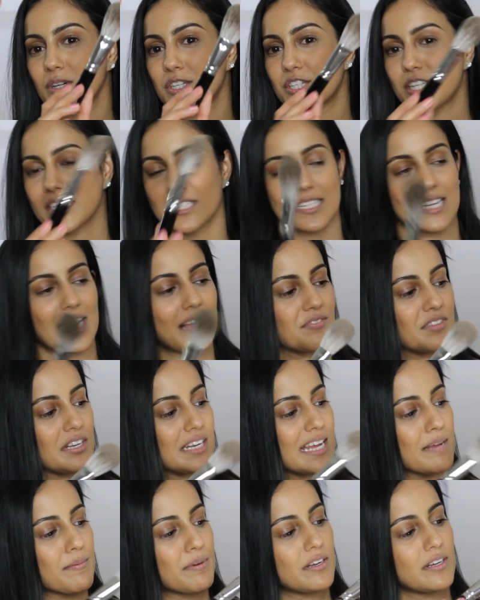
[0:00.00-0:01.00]
which doesn't have the
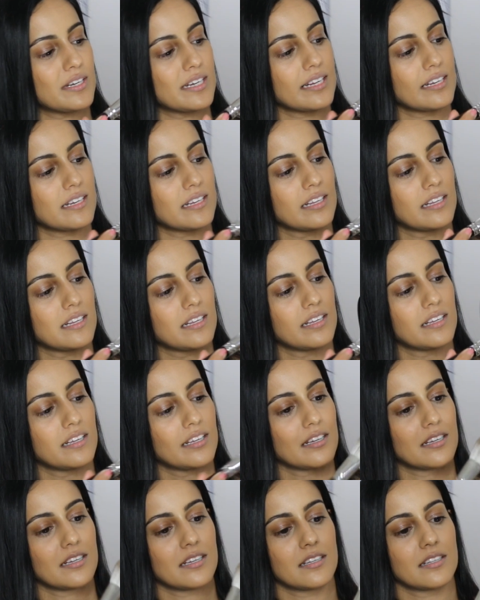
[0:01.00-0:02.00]
label on it.
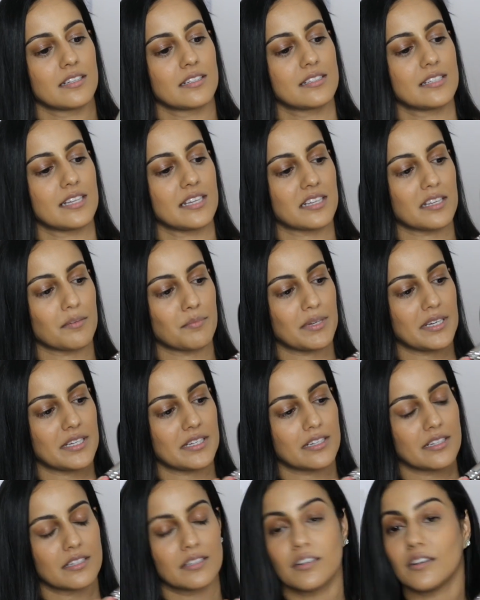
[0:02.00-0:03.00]
Take a bit
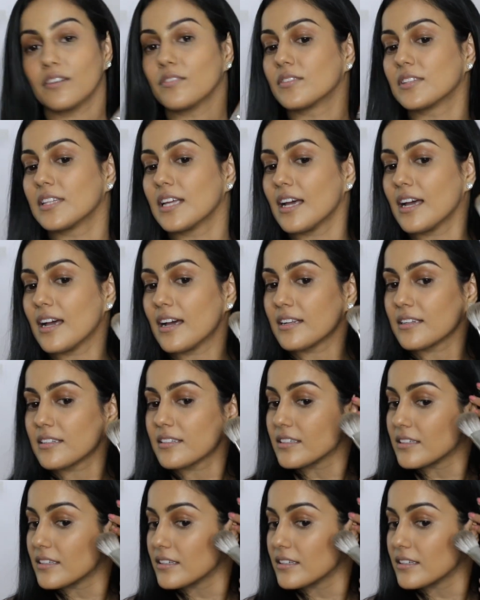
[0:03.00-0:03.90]
of that